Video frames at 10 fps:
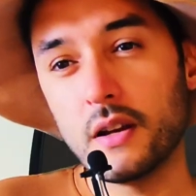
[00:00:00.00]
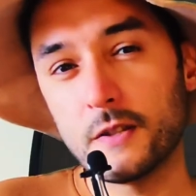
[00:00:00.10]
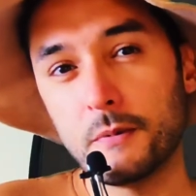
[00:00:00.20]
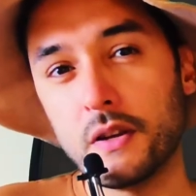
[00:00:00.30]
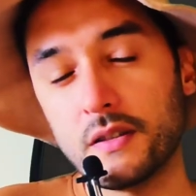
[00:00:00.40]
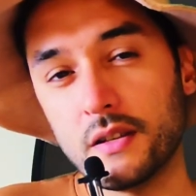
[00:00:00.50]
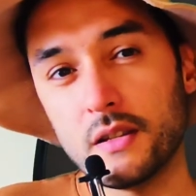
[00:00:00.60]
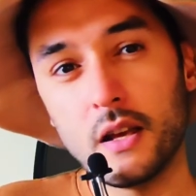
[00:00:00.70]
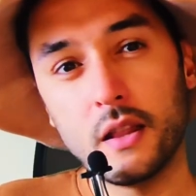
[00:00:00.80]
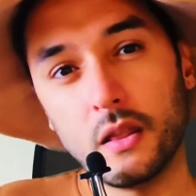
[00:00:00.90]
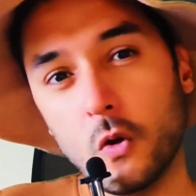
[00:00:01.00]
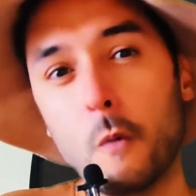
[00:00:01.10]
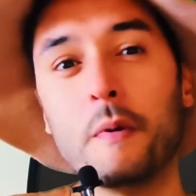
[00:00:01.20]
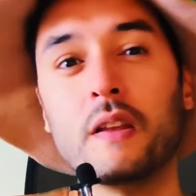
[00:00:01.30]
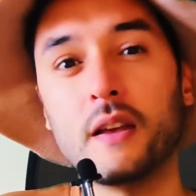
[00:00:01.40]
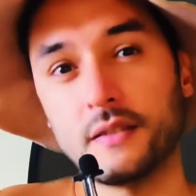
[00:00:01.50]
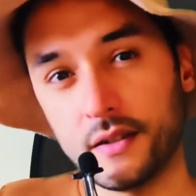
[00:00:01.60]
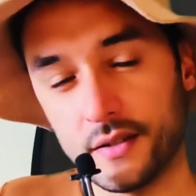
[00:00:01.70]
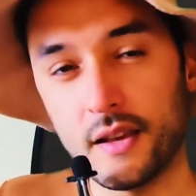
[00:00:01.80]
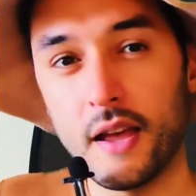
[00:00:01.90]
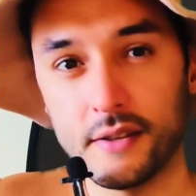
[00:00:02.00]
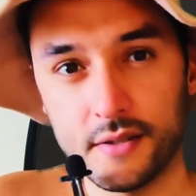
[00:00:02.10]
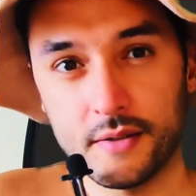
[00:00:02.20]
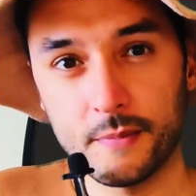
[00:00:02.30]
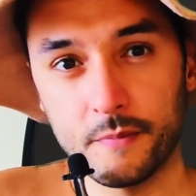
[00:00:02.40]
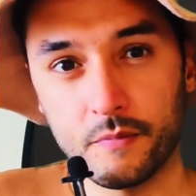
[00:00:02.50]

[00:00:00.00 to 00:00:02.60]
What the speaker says: your experience is an open exercise.